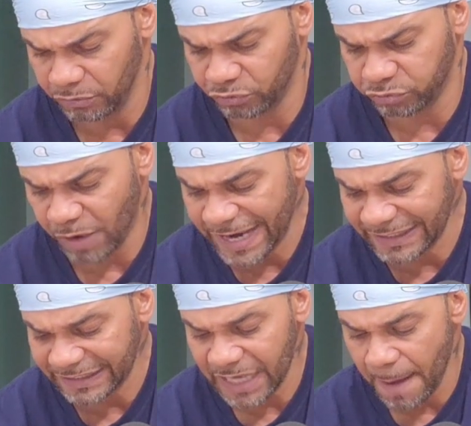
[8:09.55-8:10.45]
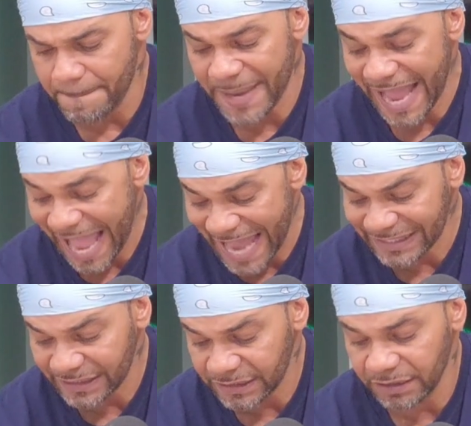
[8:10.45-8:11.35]
Wright
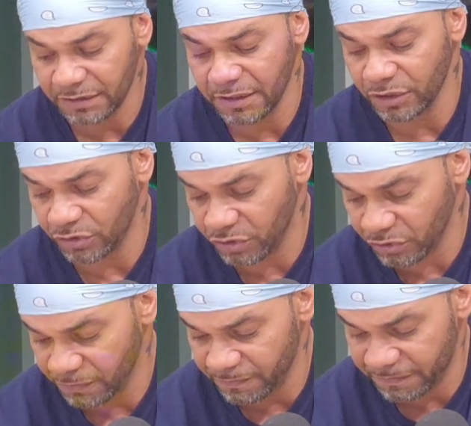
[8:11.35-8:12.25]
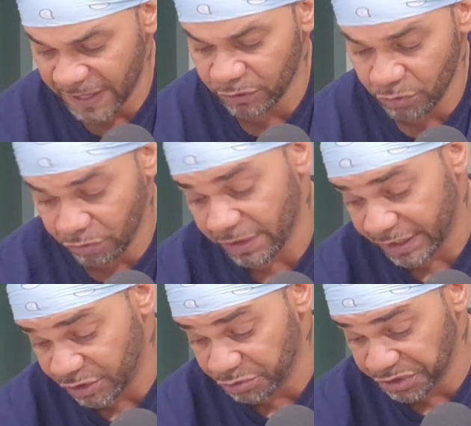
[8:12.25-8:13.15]
Patt Federal
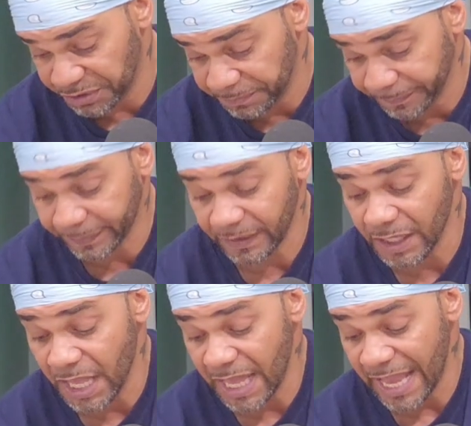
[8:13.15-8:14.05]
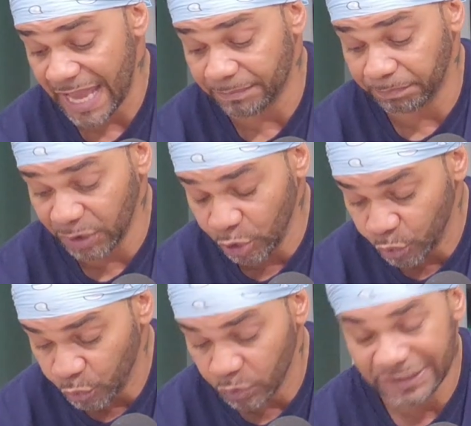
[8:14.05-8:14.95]
Credit Union, and
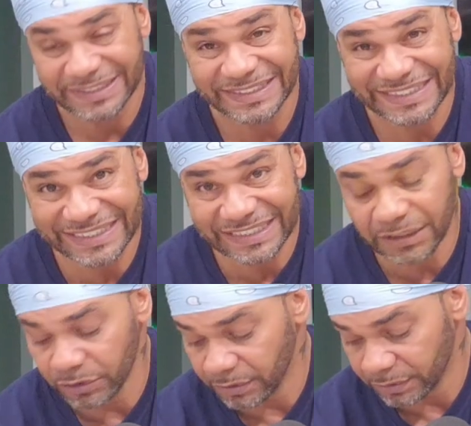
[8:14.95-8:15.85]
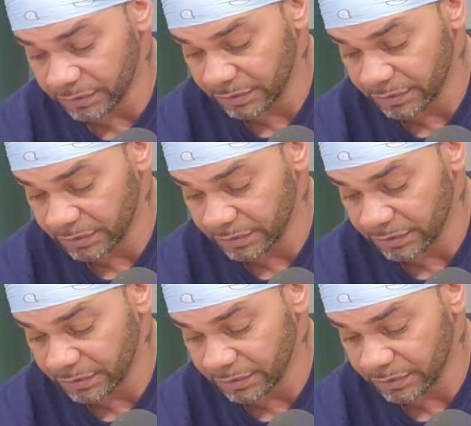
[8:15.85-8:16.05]
Blue Eagle